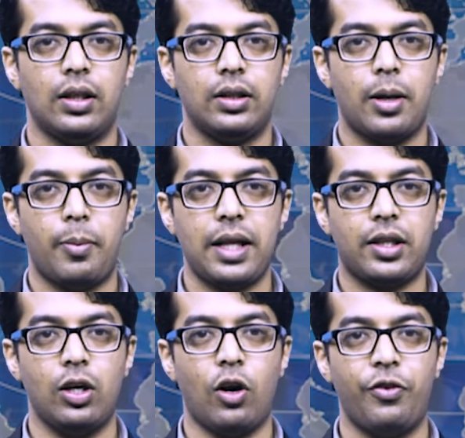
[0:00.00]
the
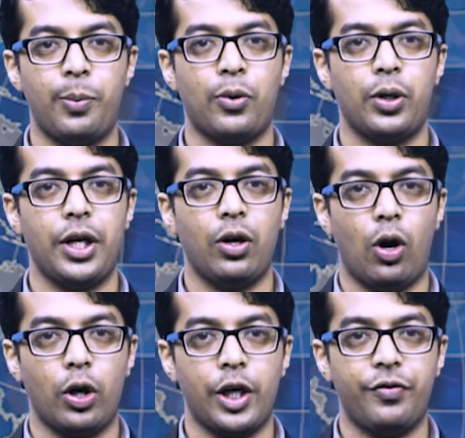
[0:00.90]
method of reporting
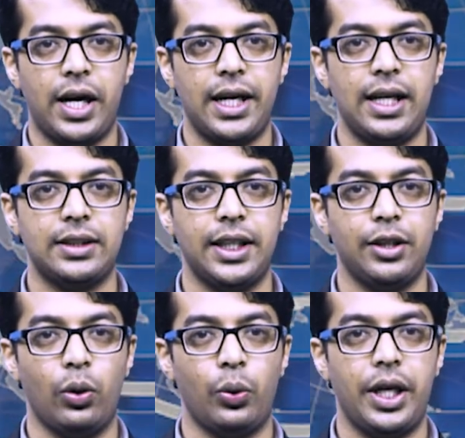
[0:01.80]
audit findings,
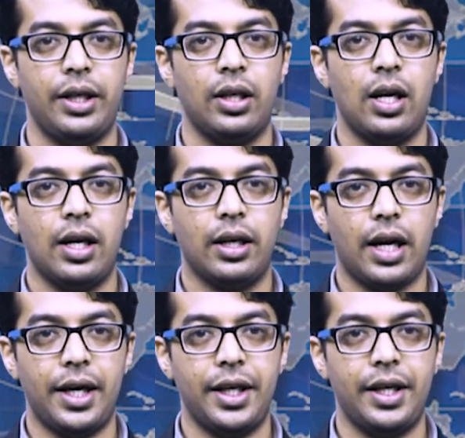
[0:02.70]
including
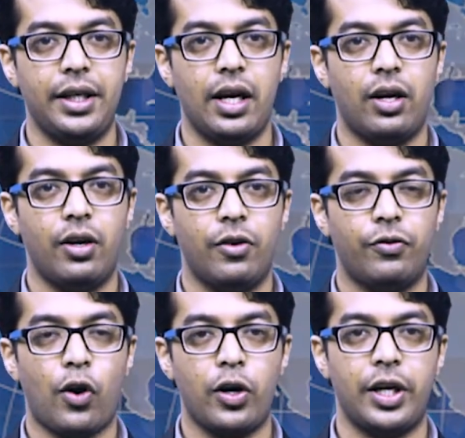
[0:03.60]
criteria
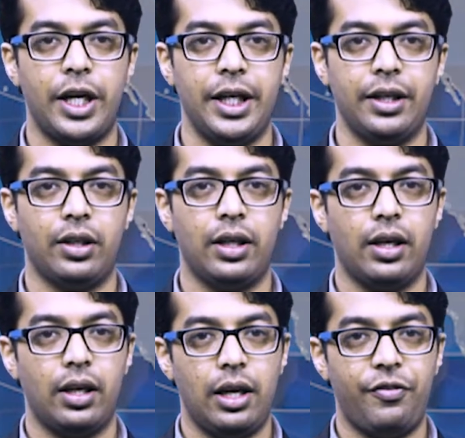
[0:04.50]
for grading,
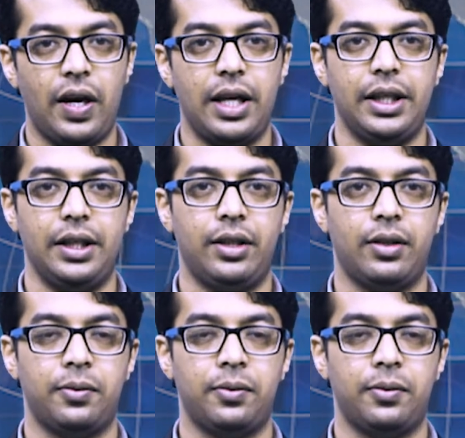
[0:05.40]
if any,